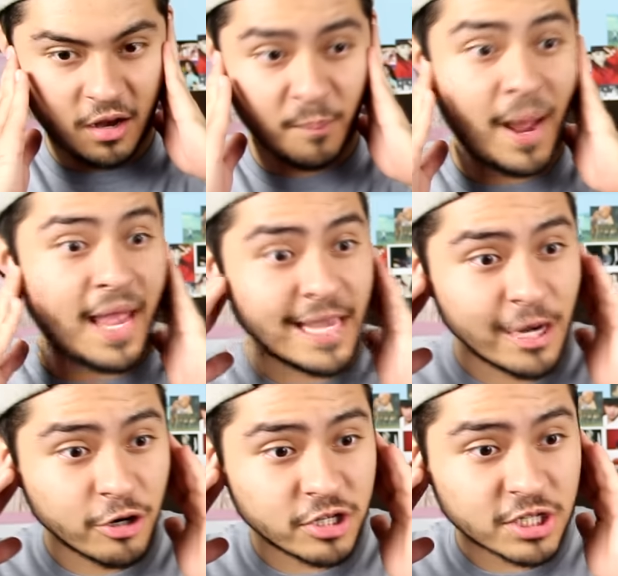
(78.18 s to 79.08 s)
My
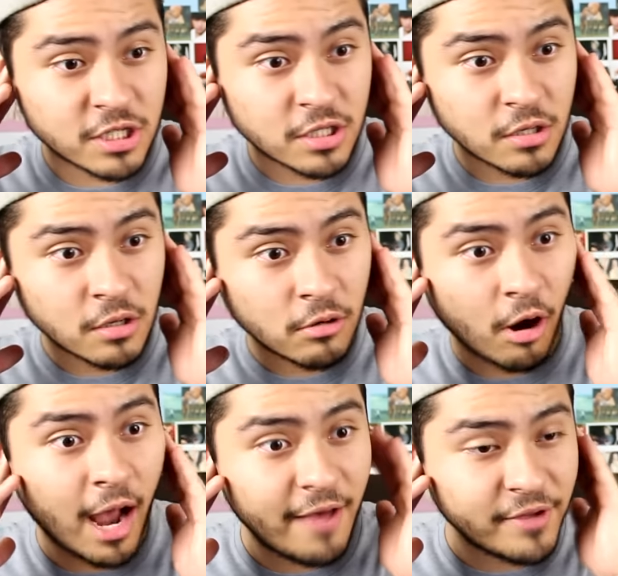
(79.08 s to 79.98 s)
ears
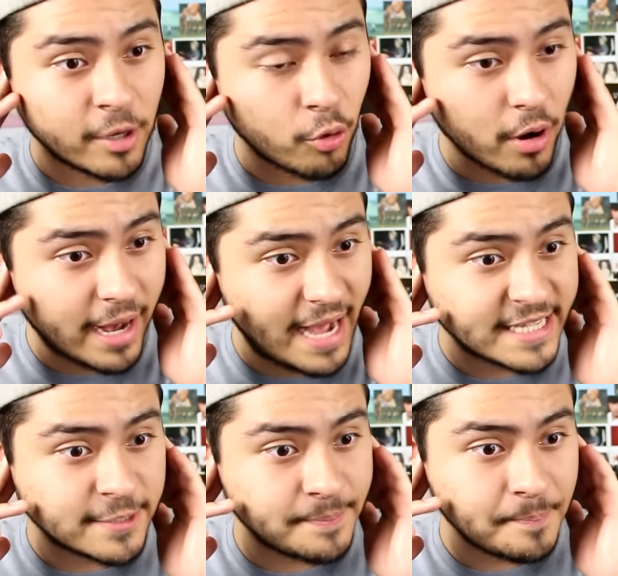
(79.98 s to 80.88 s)
are having an
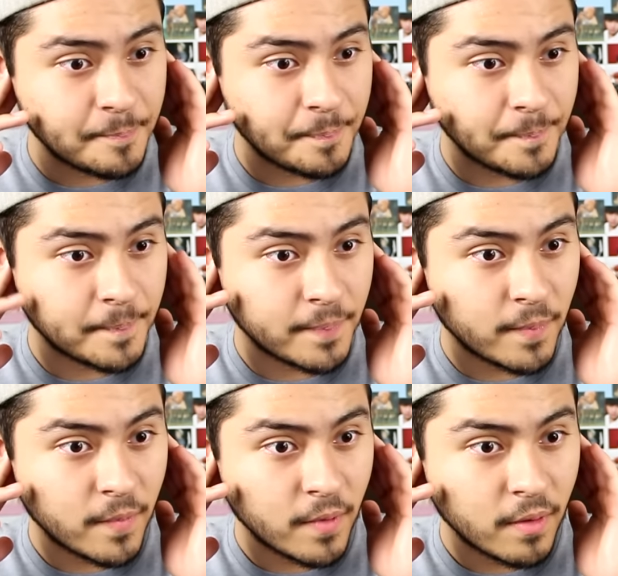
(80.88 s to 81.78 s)
orgasm.
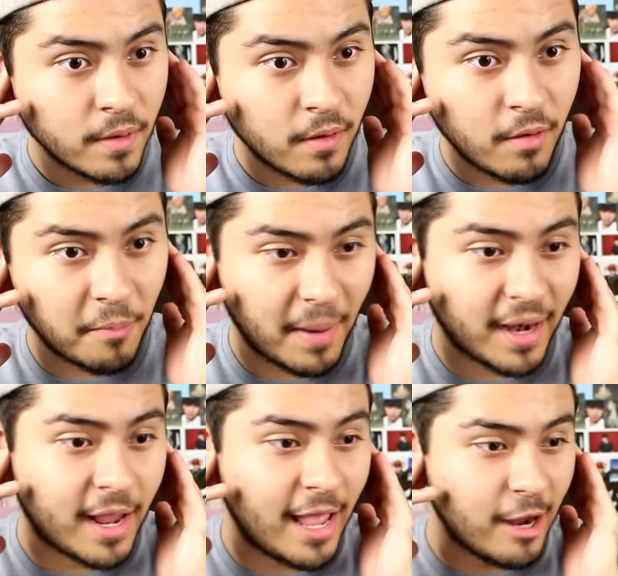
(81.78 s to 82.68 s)
Oh my
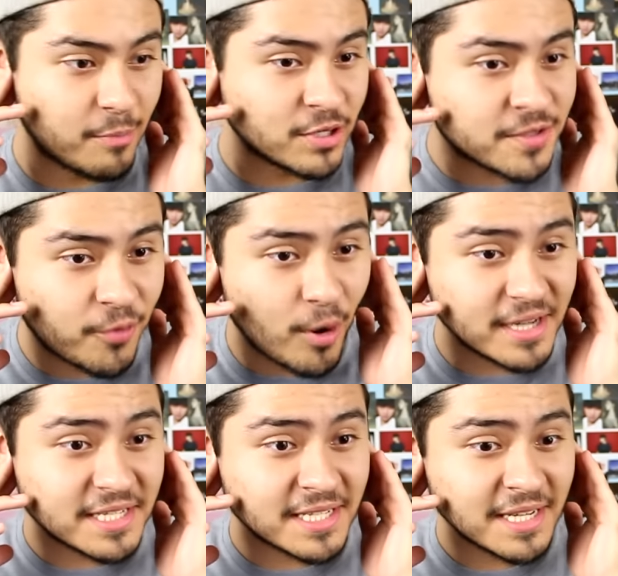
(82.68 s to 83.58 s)
God, Amber's
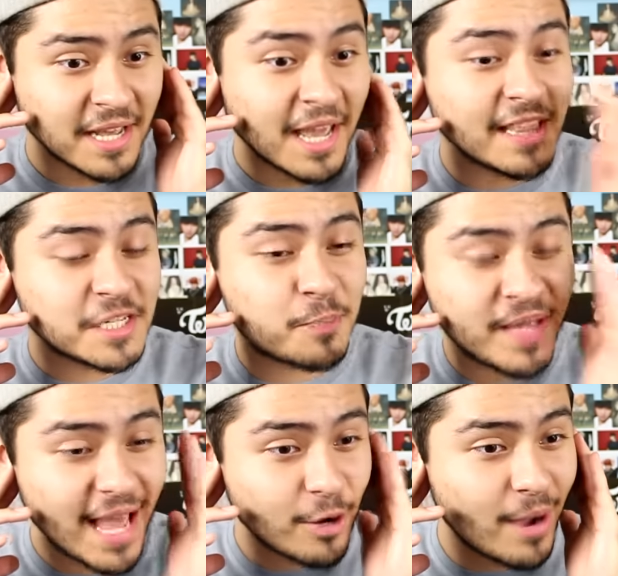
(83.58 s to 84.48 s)
voice and this
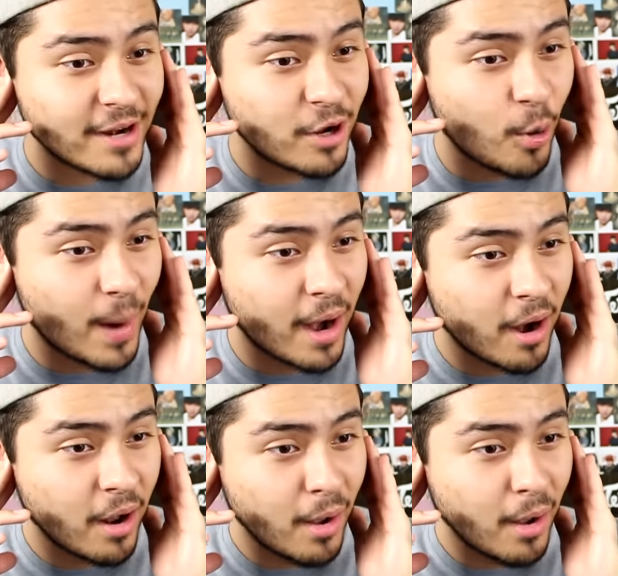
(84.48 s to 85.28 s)
piano out of nowhere.